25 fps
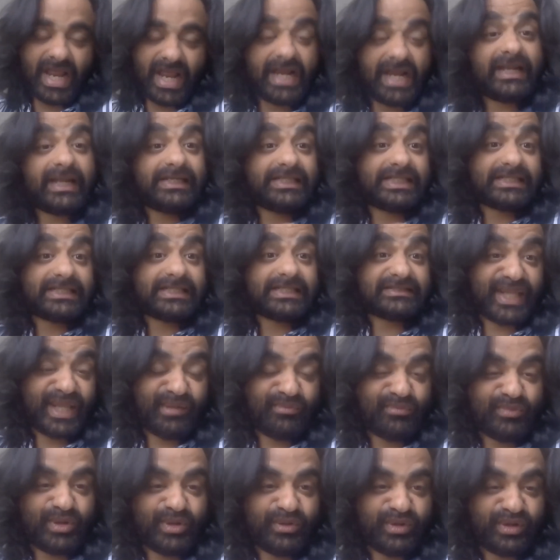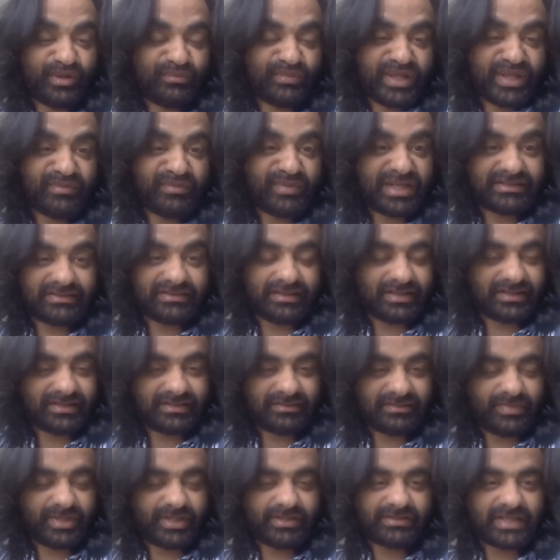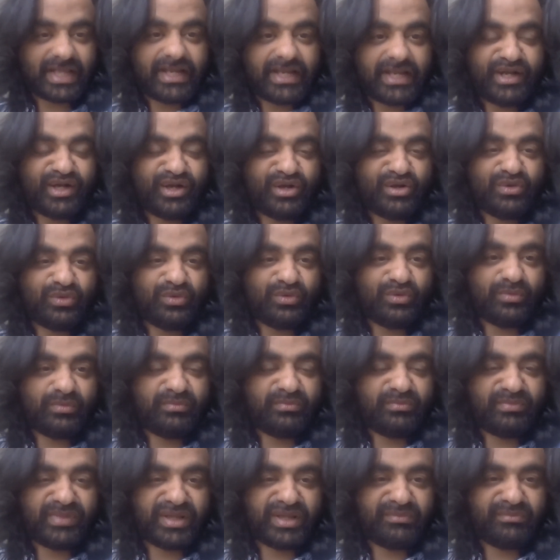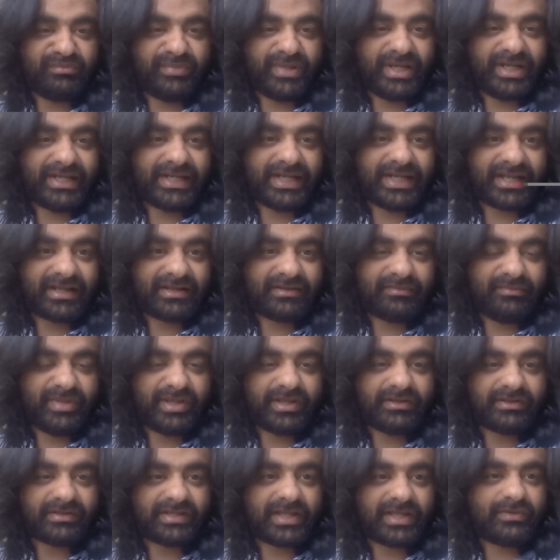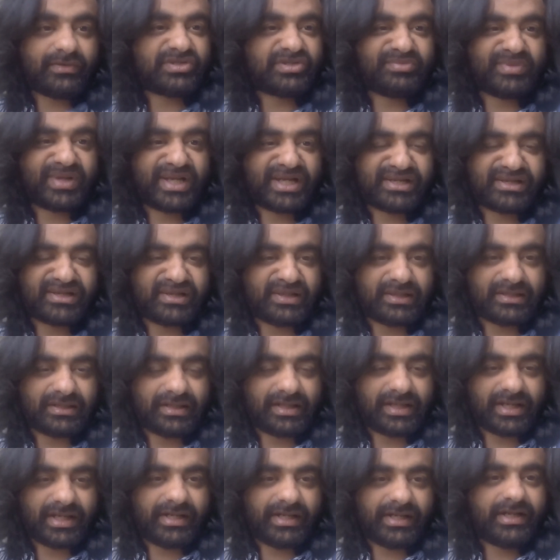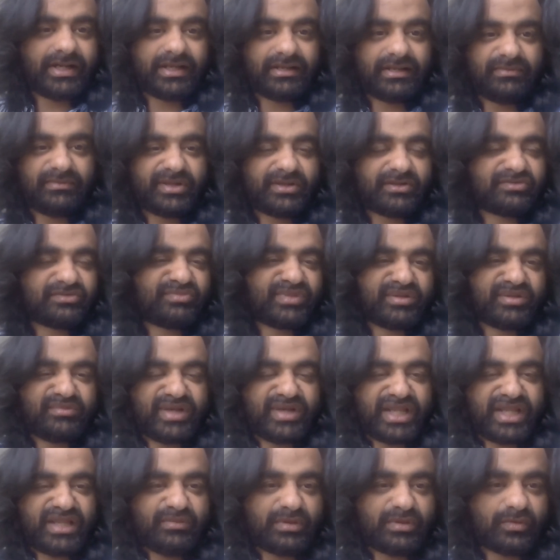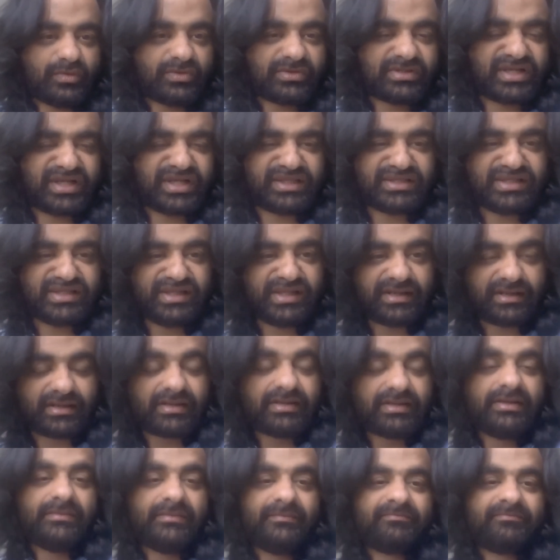I did the same during my bachelor's, because I didn't do my BTech because I was passionate. I did it because my neighbor was an engineer.